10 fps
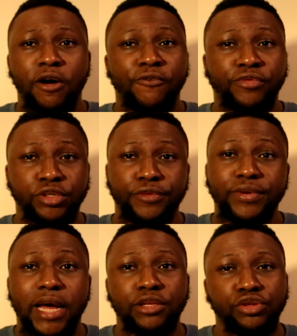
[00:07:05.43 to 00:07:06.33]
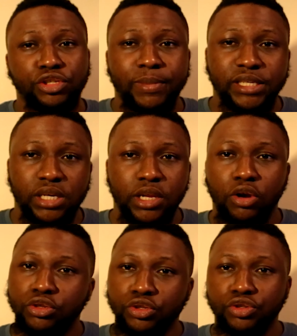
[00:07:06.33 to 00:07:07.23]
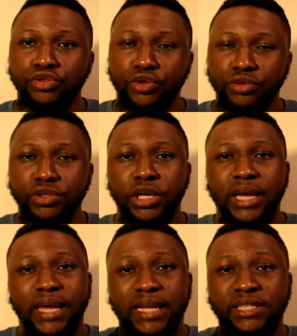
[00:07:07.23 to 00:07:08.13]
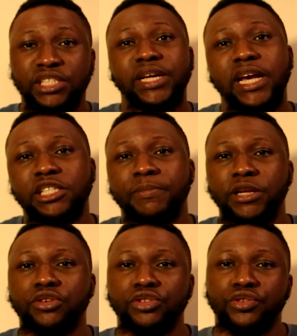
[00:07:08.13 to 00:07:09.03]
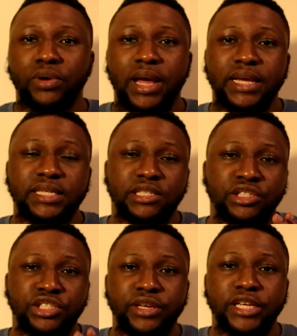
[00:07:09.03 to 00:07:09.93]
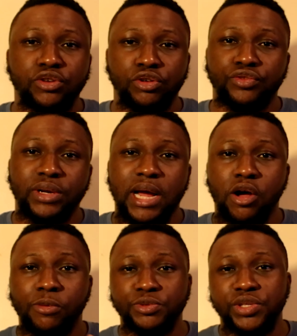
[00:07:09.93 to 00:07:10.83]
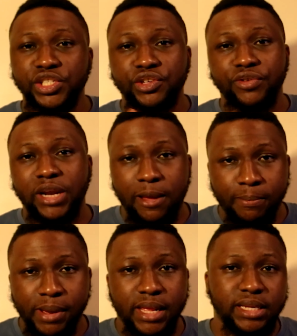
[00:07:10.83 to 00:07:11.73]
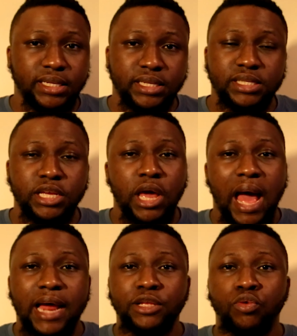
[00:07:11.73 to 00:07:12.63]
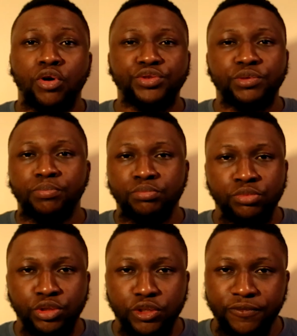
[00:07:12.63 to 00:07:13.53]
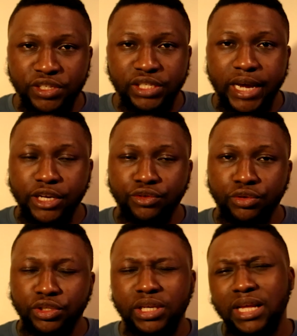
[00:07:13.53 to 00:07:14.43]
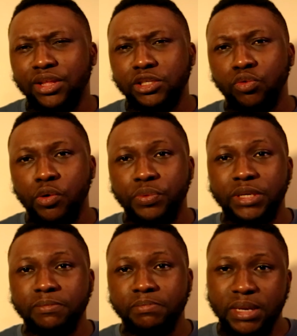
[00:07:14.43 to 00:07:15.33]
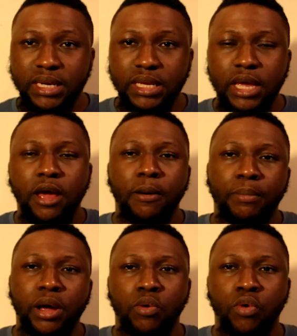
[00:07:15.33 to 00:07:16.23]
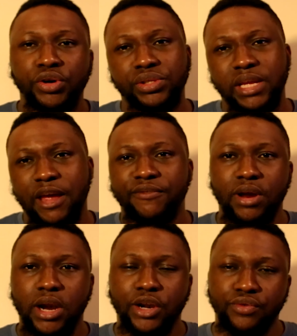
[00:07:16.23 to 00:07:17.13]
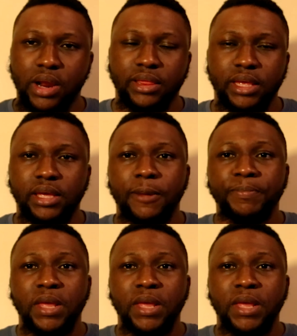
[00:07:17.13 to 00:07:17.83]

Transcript: For those of you that are new to my channel or new to drones, a DJI Smart Controller is DJI's controller that comes with a screen embedded in it, and it works with most of DJI drones. It doesn't work with the Mini, but it works with every other drone, I think.